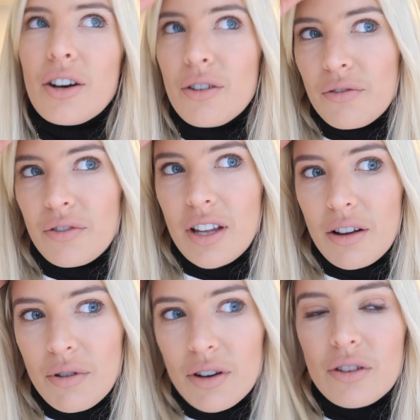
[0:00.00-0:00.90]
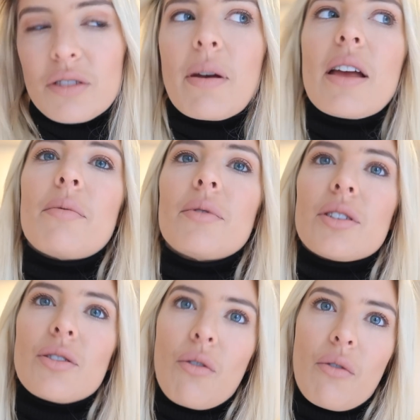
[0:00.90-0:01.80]
I don't feel like one of those people
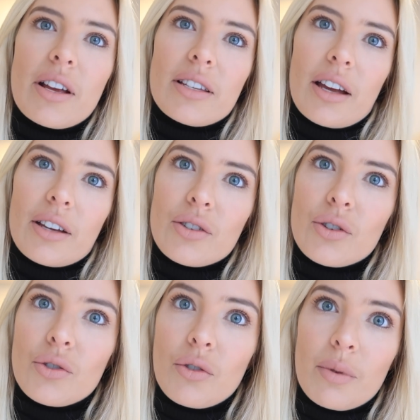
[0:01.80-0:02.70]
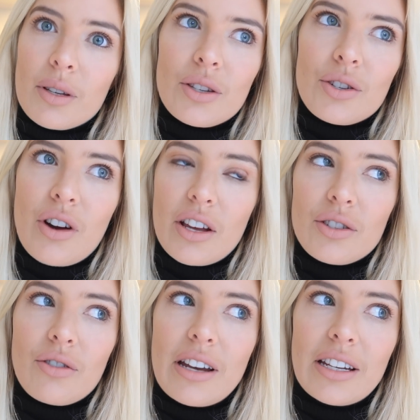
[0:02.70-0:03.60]
that's always like super
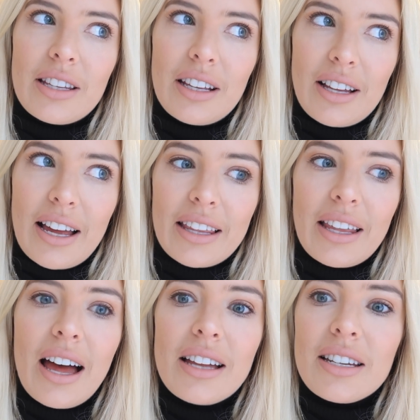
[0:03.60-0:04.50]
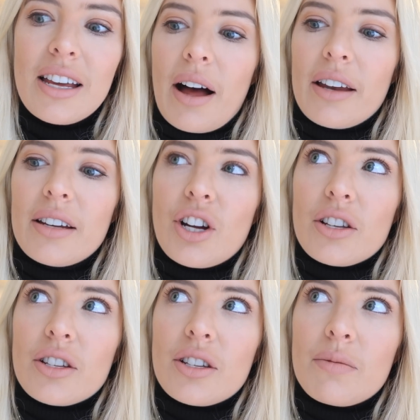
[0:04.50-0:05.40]
stressed or anything like that, but
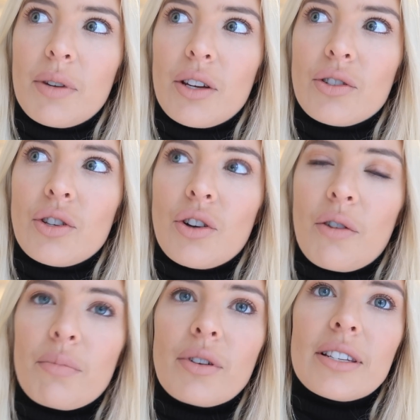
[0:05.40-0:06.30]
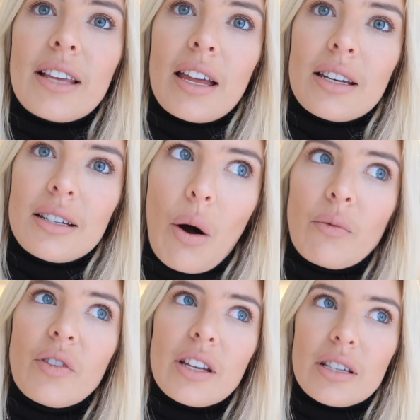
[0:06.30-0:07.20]
just because you don't present
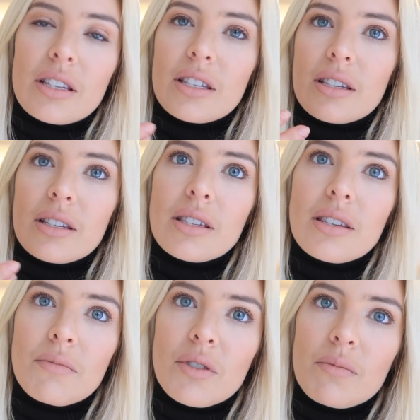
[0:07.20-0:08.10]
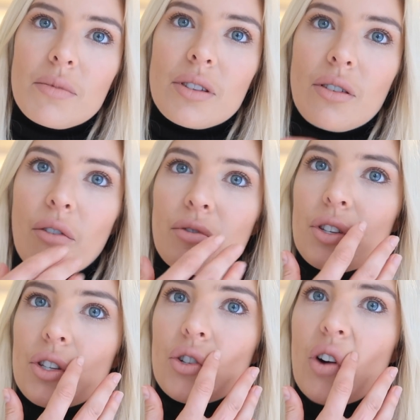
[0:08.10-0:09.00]
obvious symptoms of
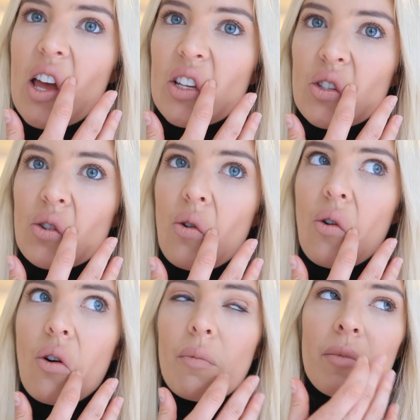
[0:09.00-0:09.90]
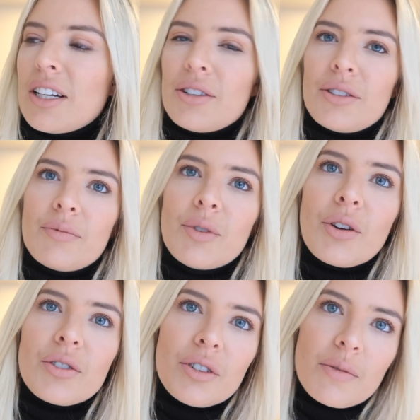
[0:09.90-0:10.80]
stress, or I don't know, you
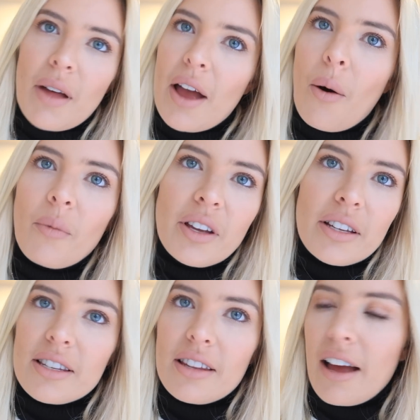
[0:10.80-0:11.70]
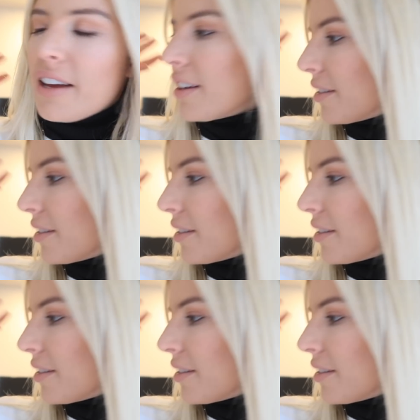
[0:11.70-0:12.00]
don't display obvious like,